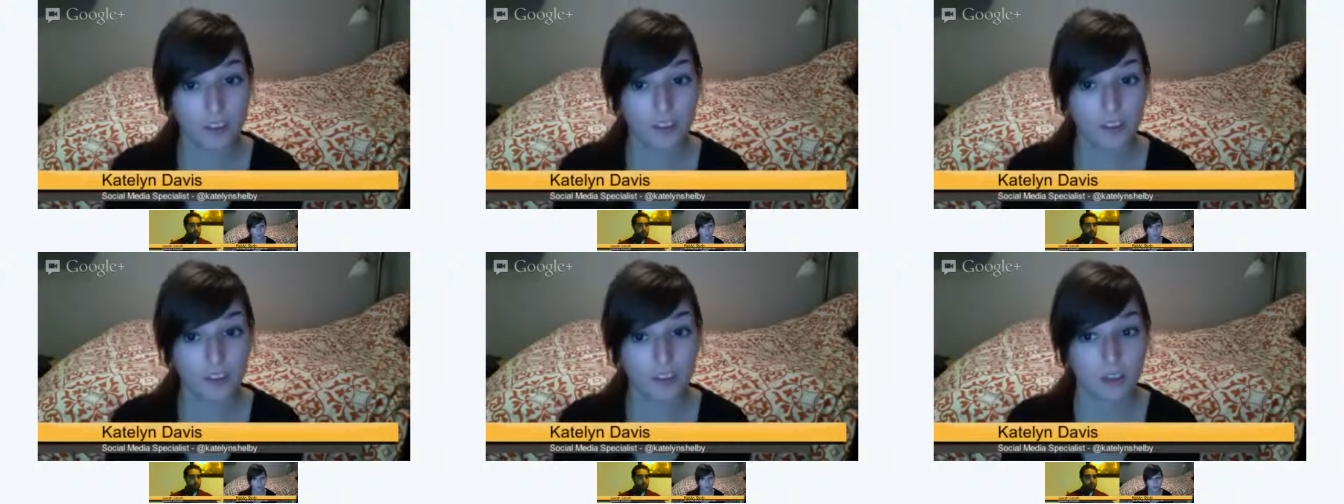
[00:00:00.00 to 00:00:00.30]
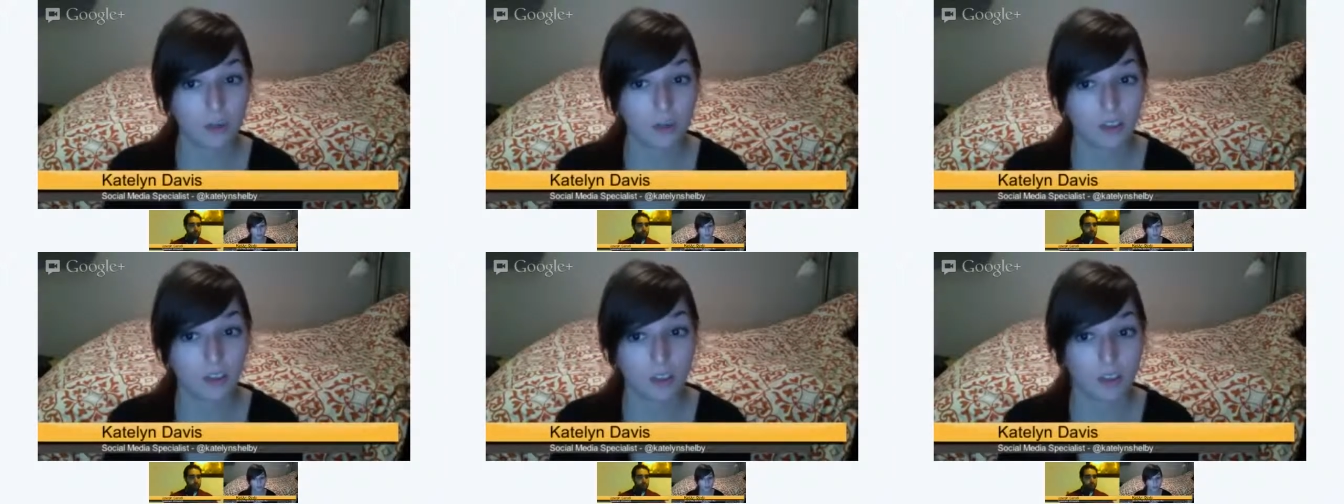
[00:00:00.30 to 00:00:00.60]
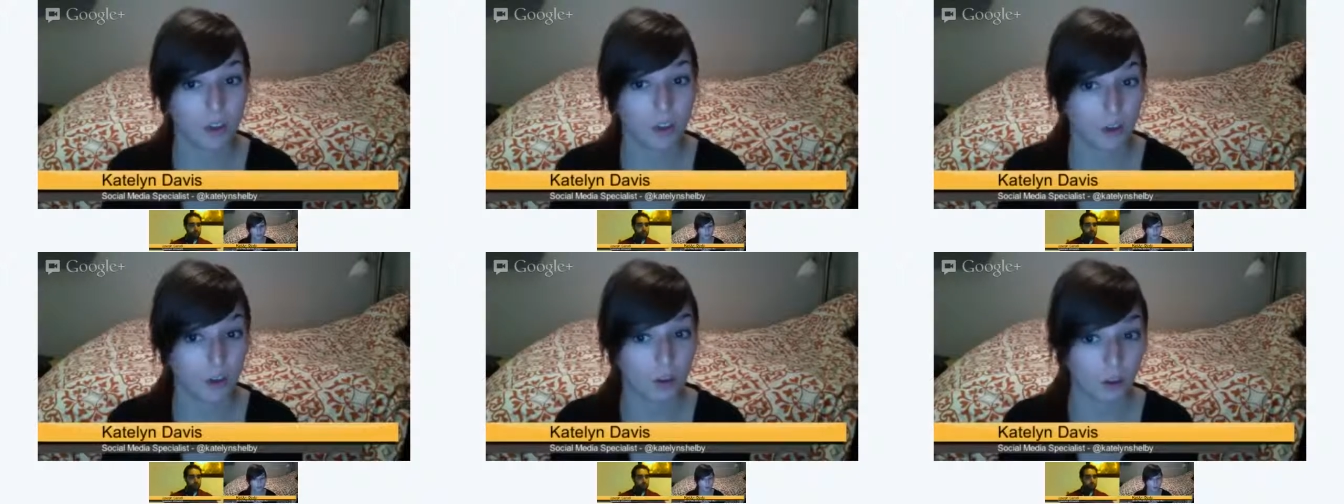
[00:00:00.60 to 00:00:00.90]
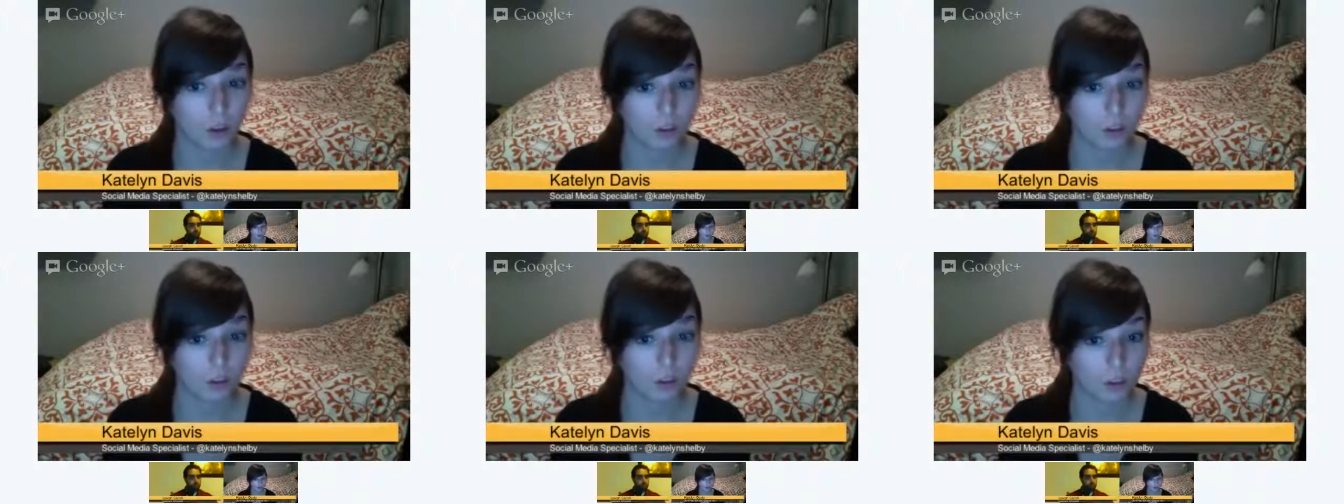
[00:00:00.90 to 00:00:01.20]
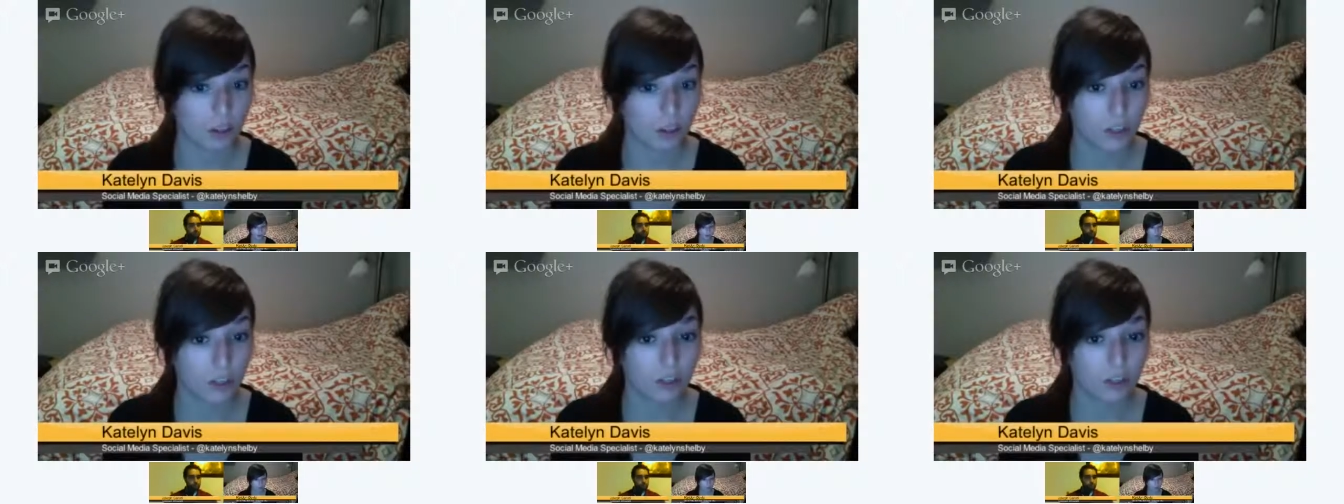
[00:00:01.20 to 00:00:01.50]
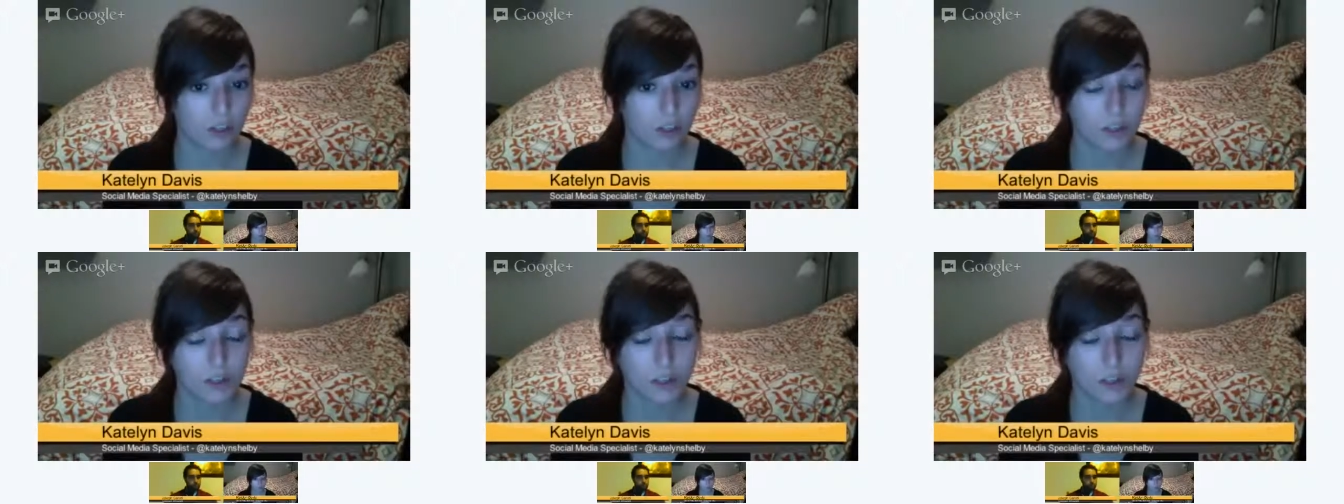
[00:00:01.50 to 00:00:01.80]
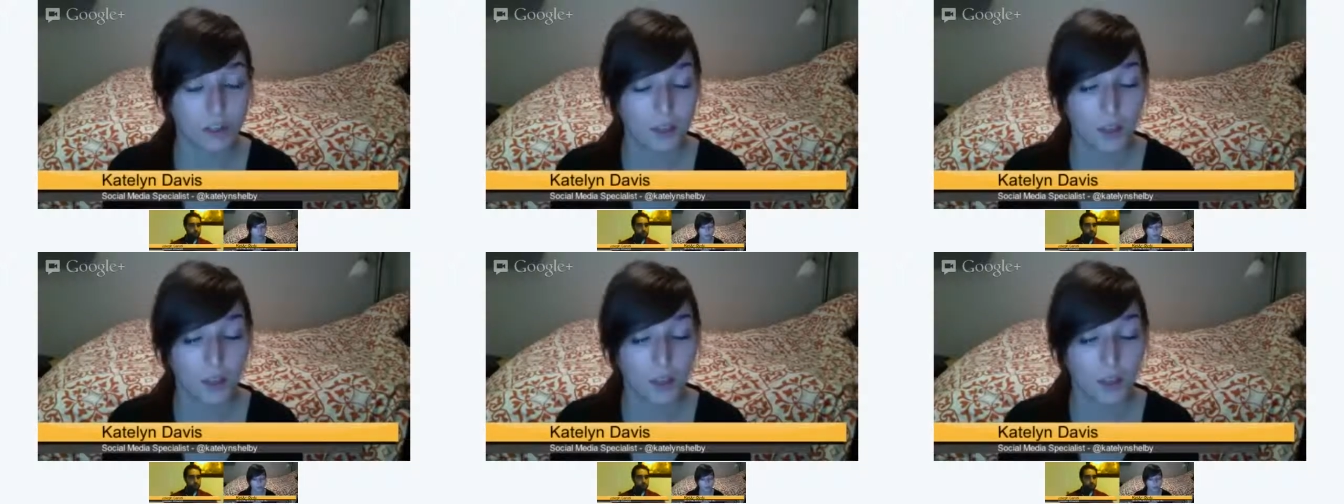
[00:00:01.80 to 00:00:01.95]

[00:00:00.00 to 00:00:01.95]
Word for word: some of the old shows.